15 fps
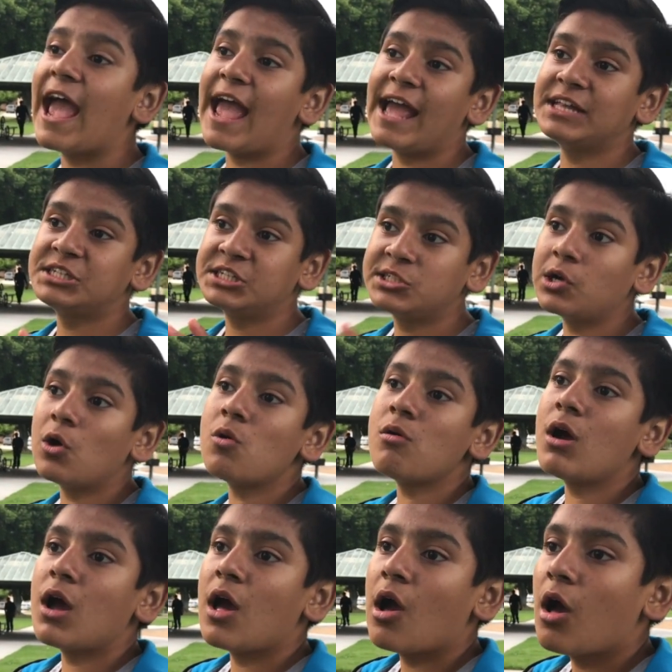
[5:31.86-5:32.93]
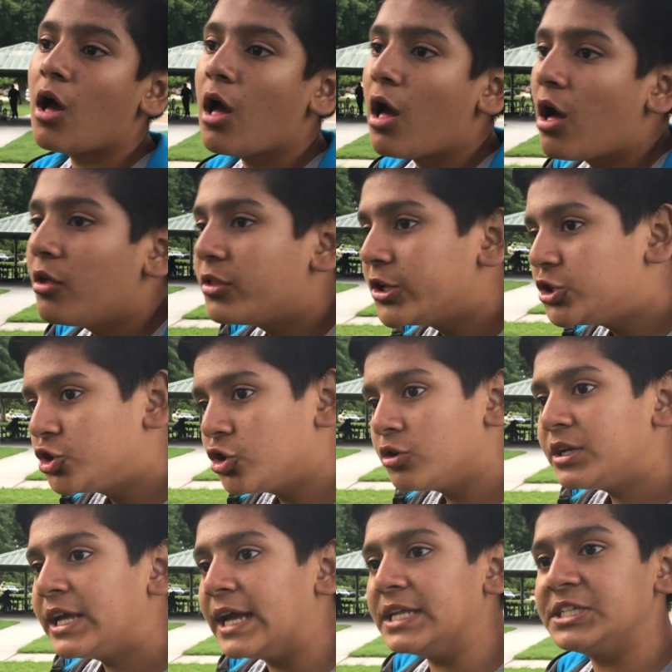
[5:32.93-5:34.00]
And so the
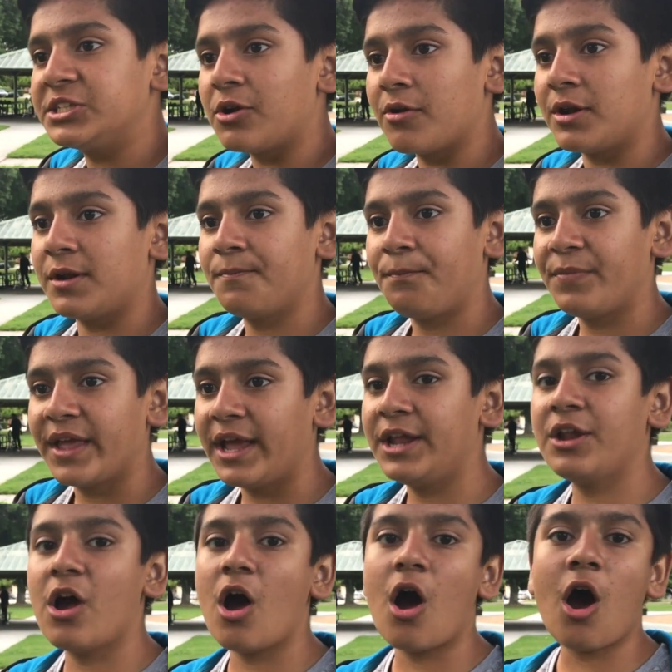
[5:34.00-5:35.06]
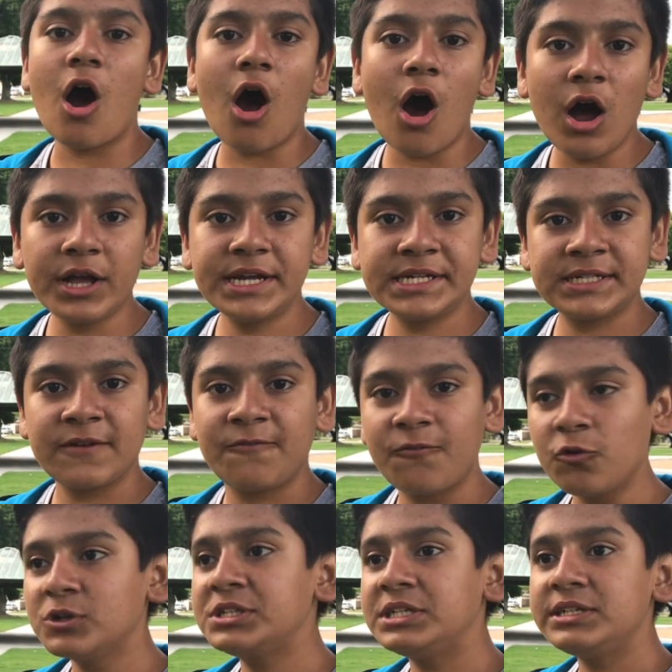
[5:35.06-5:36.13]
journey had started. In August
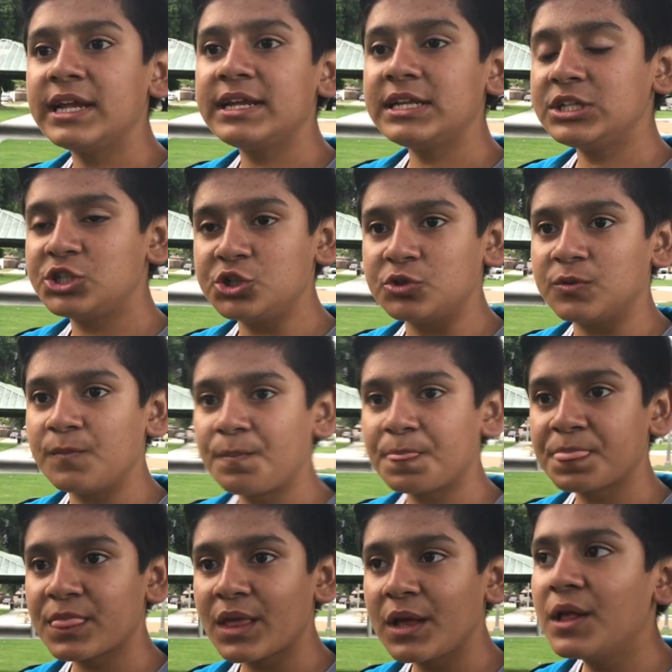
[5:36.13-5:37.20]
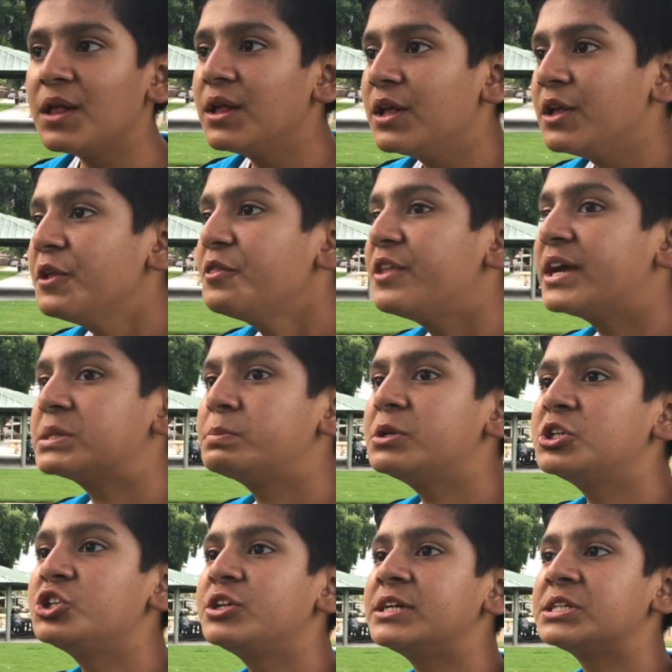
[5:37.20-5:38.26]
1492, the
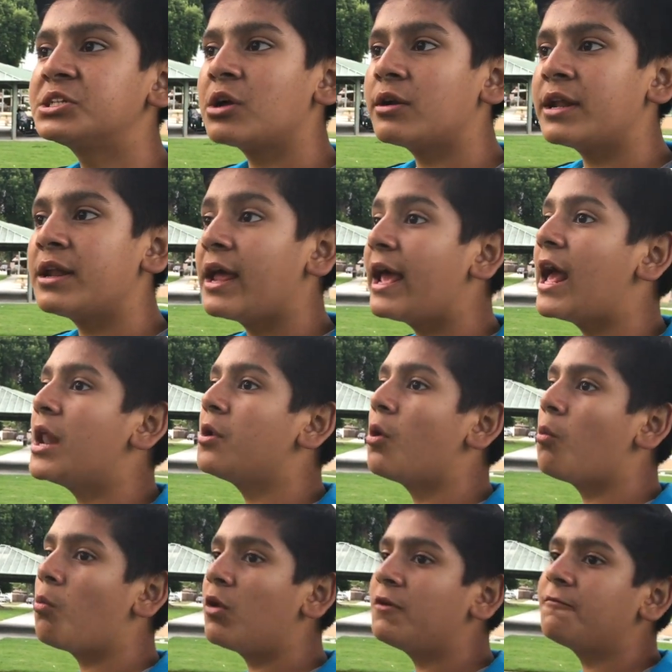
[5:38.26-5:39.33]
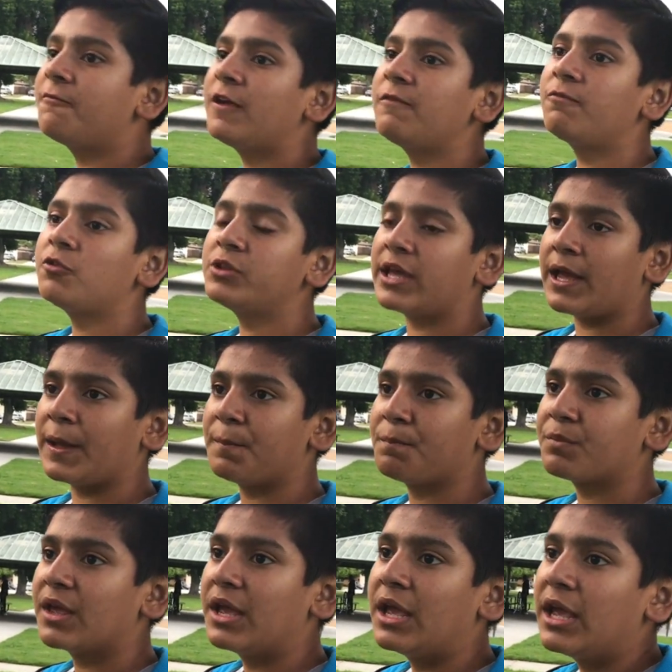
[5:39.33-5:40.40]
expedition had started, and one fateful day,
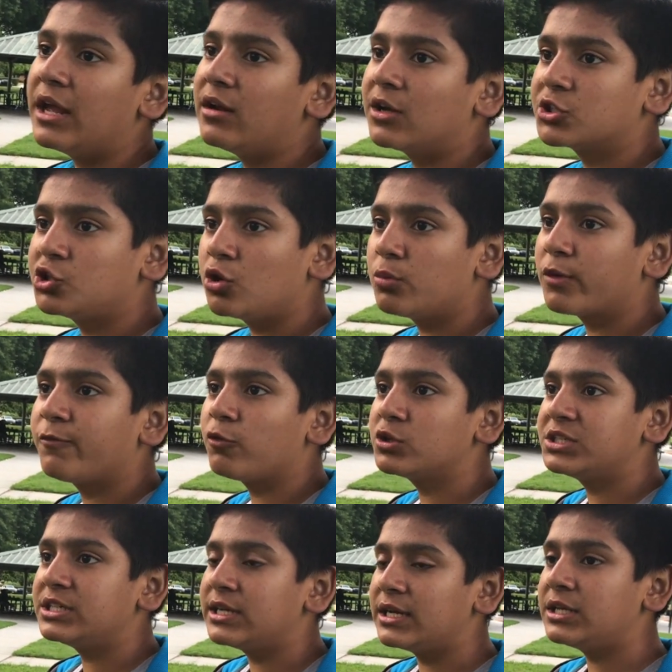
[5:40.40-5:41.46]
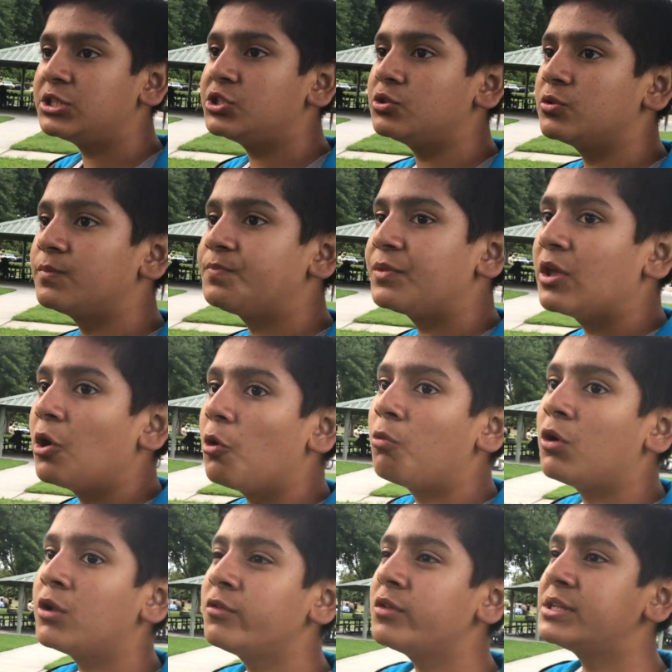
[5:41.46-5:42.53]
in October 1492,
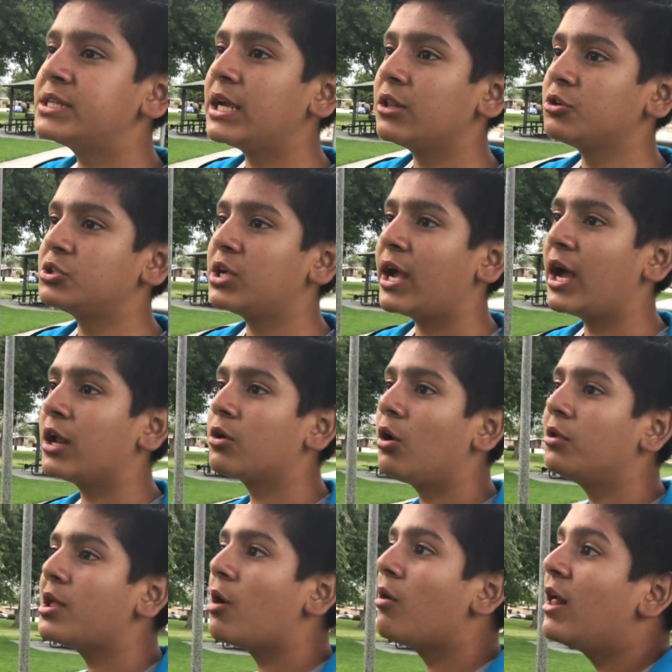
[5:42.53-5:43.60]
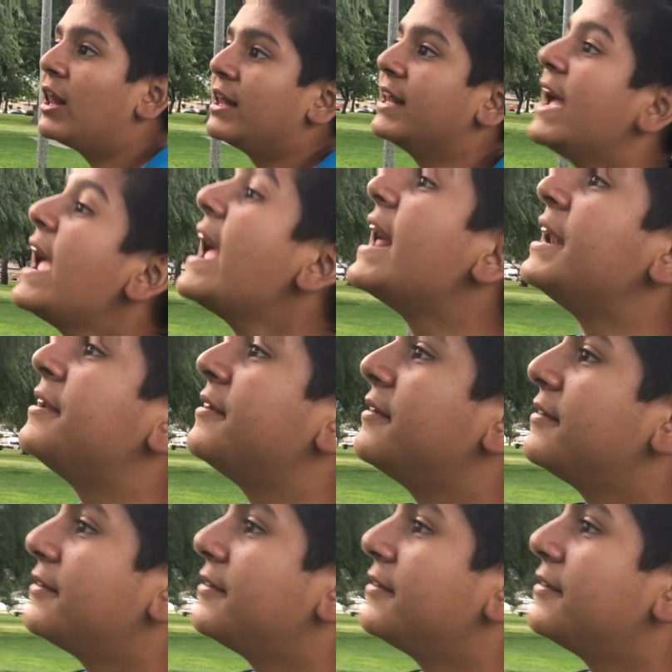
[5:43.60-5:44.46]
one of the sailors had called out, "Land!"